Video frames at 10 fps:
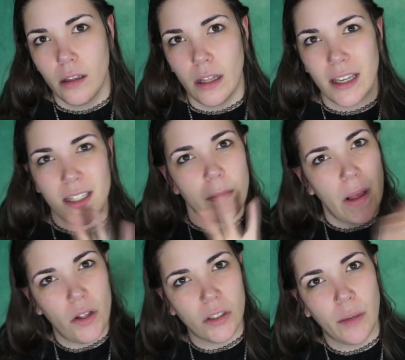like a
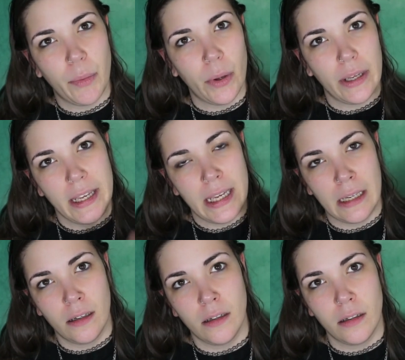spell to put in
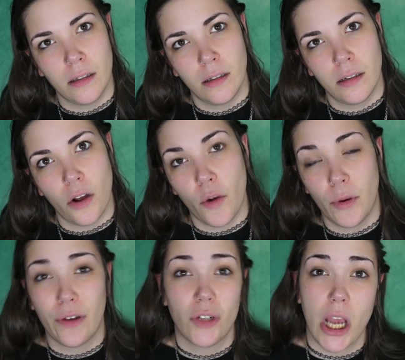our
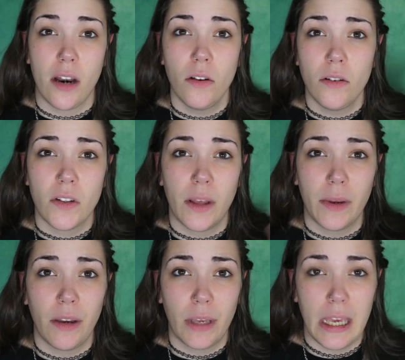Book of Shadows so that we
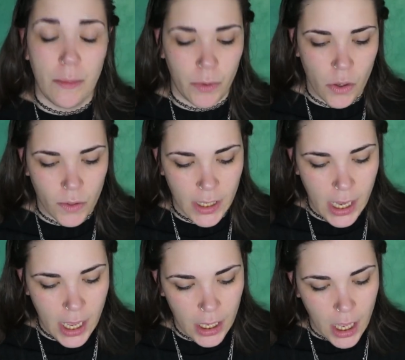could keep using
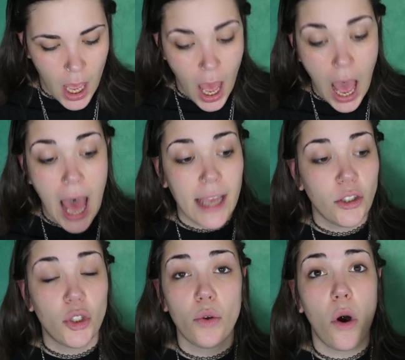it. I
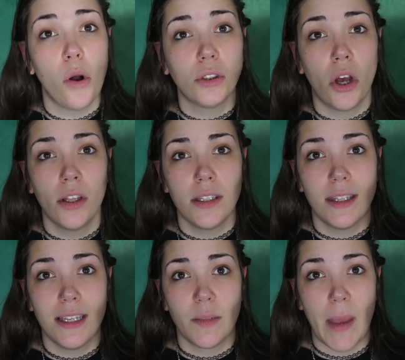do hold on to
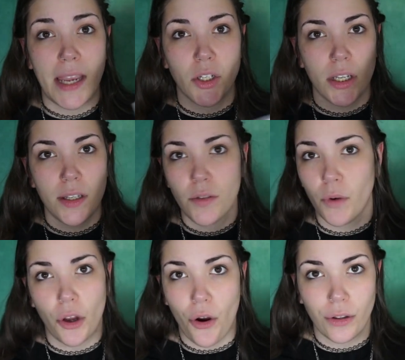these pages
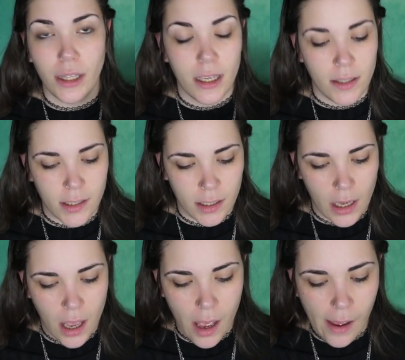regardless,
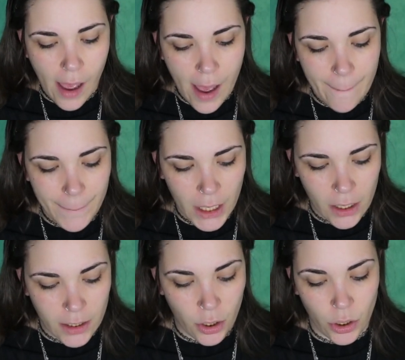
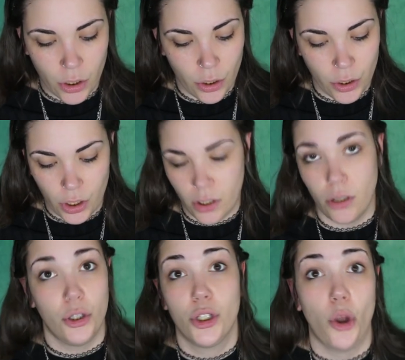because they're they're just there's